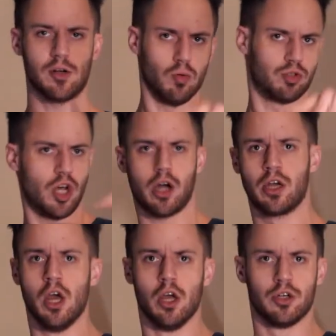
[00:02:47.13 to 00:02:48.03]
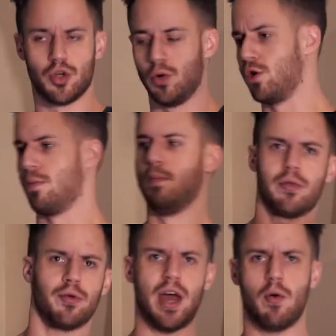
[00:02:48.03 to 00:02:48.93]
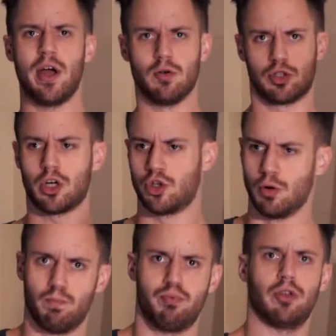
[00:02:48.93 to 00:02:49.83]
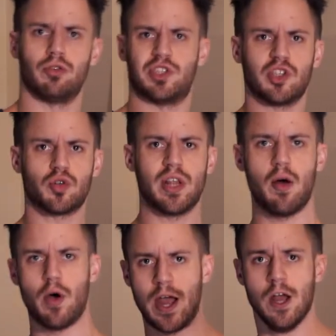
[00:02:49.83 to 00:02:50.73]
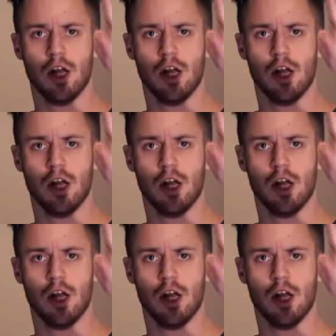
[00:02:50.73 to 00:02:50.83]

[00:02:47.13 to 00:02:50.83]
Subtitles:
Don't talk to your mother that way. Don't talk to your brother, sister that way.